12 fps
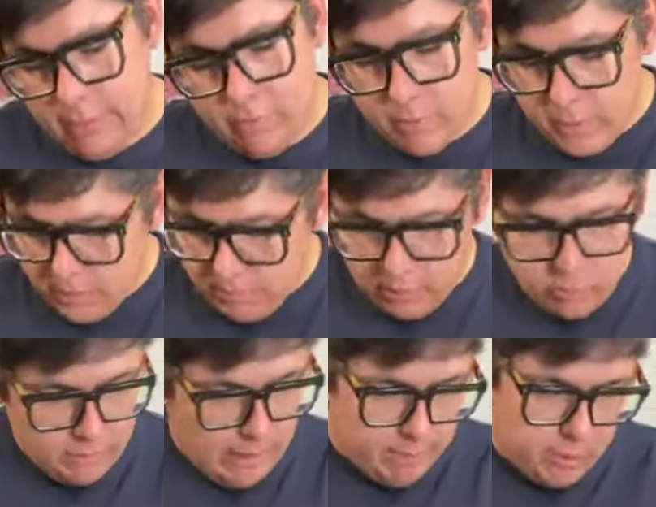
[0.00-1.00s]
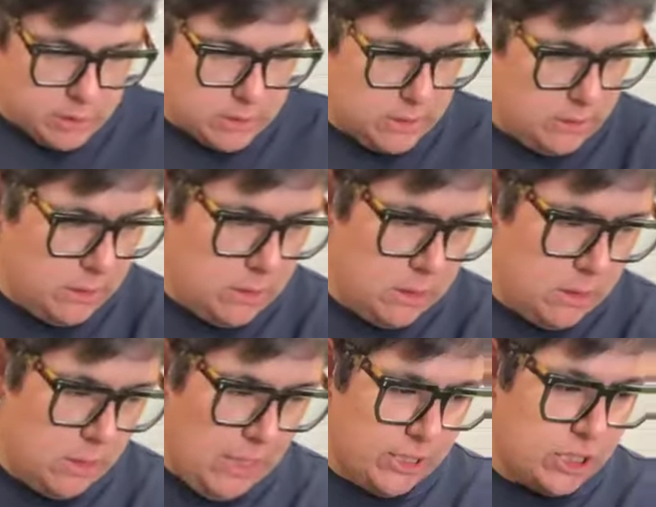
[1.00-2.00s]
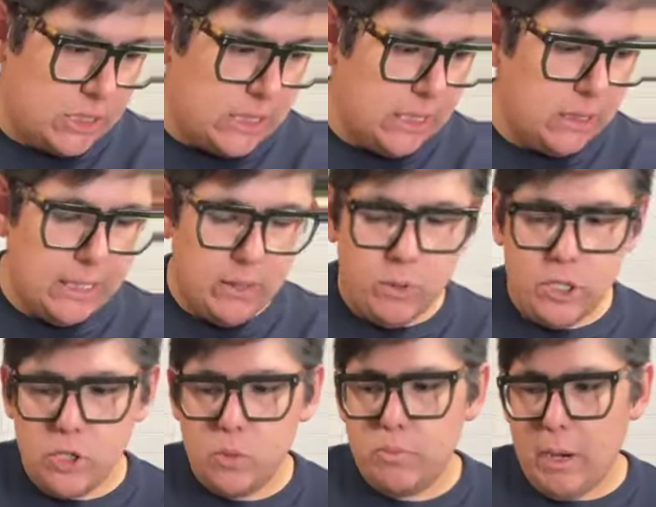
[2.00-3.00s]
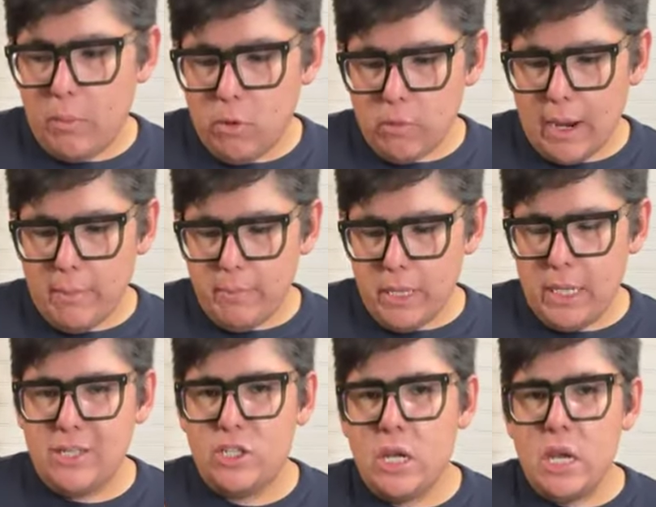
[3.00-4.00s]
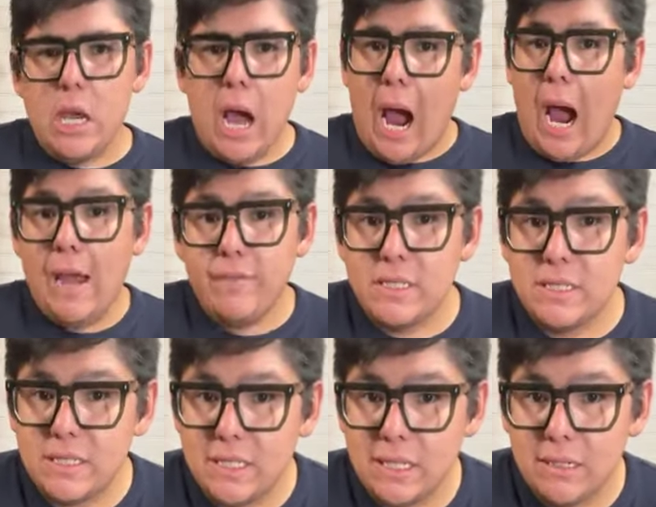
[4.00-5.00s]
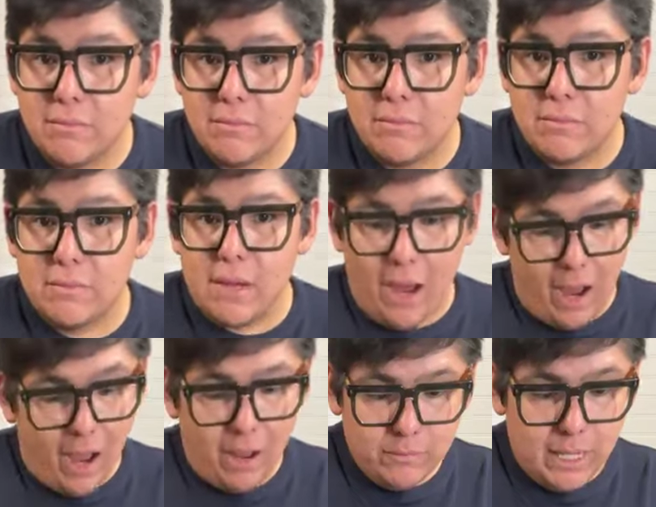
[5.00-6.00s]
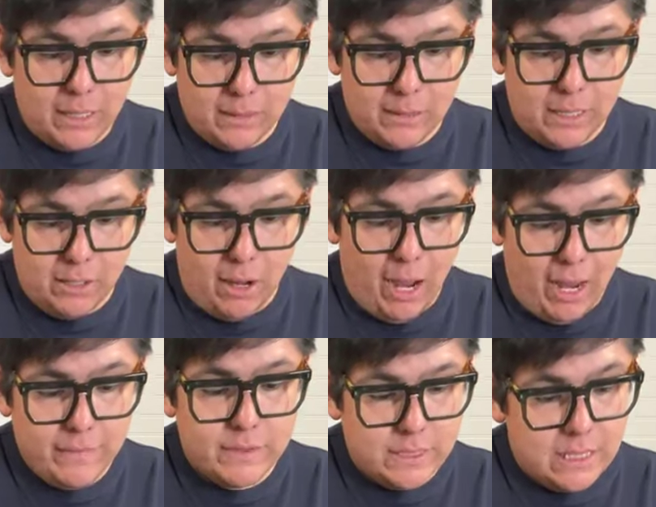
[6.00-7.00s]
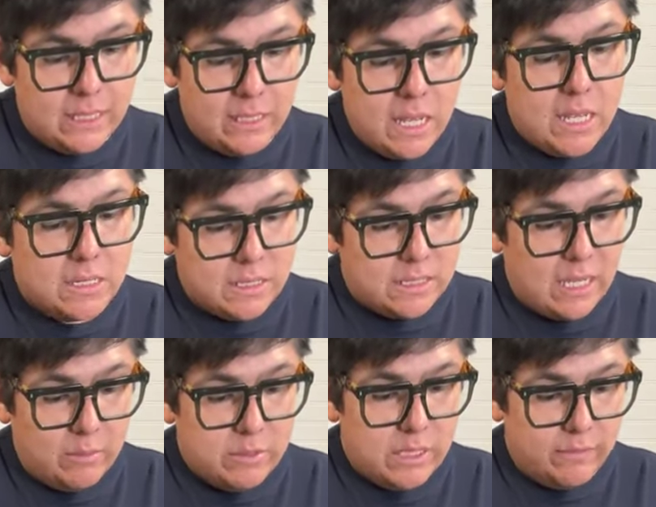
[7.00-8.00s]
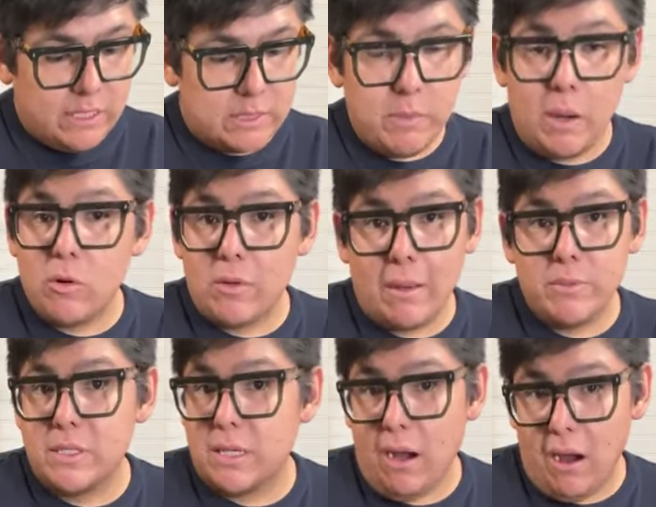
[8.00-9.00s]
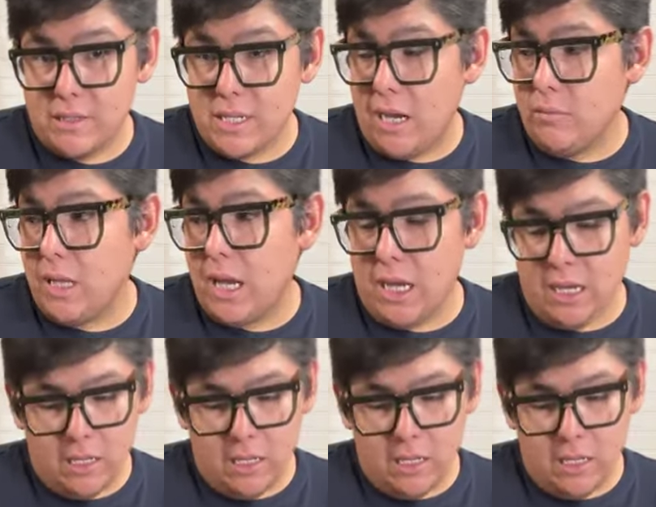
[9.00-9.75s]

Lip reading: I've never been a bubble wrap person. I just think, like, when you bubble wrap it, and I'm not gonna lie, y'all, I've seen some stuff that's bubble wrapped to the gods. I'm